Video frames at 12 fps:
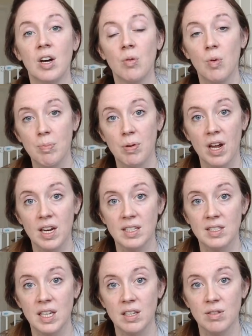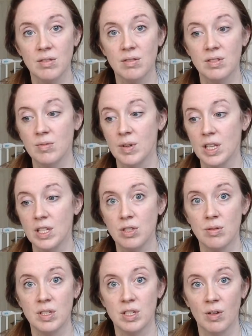what products they use, what they
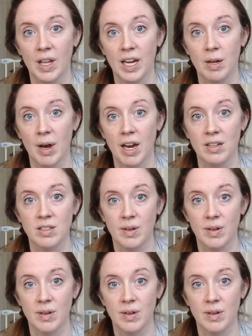do and don't like about it,